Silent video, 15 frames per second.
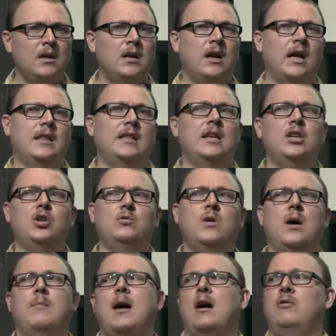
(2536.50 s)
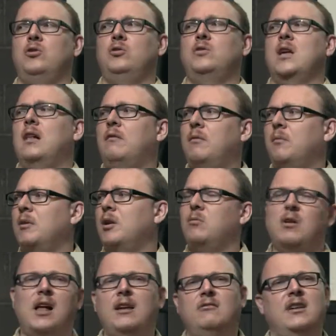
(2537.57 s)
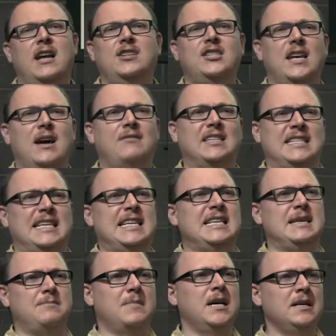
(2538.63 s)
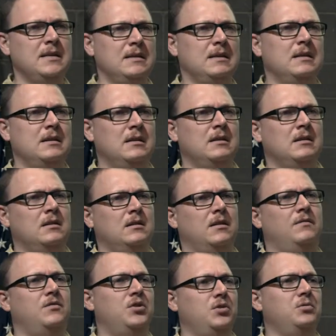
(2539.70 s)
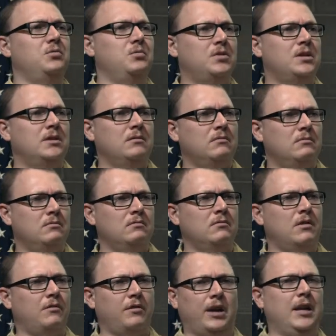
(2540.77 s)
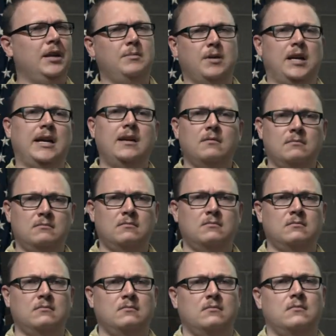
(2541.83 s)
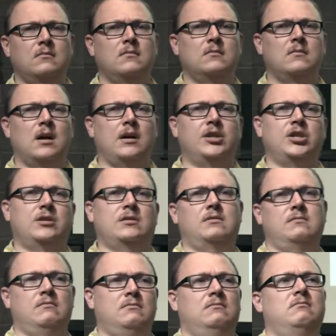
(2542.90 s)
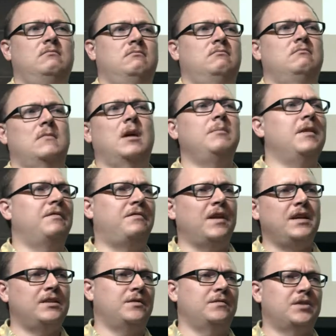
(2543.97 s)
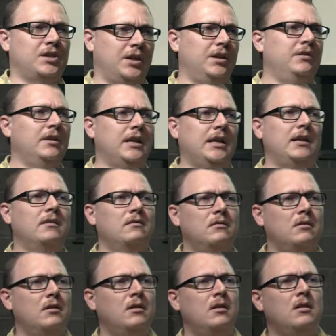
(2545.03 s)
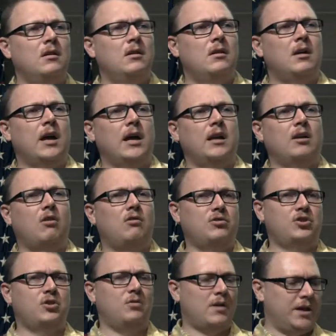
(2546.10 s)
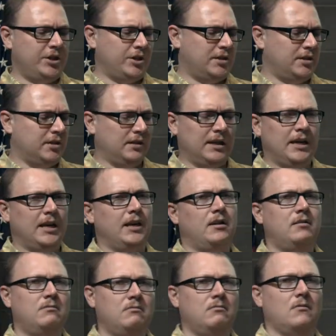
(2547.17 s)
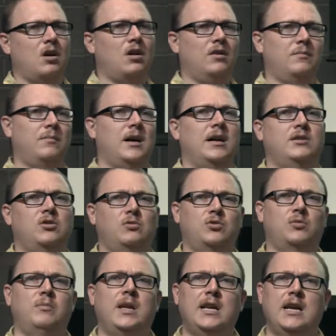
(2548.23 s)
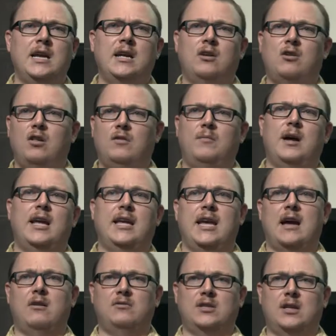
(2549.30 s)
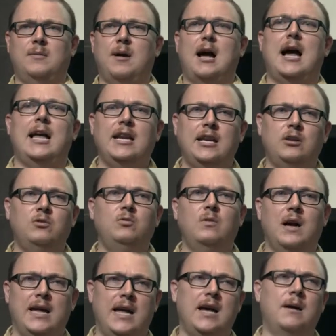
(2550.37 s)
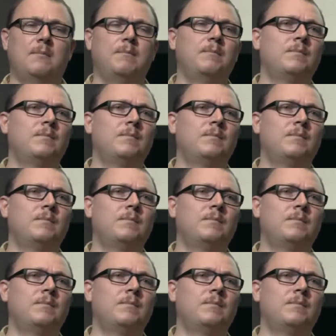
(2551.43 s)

and then you come out and you tell everybody, well, I don't actually have a team of dudes or anybody. I just, I'm the face of security. And also, I just deleted all of my social media and all of my accounts, and I'm hiding who I am.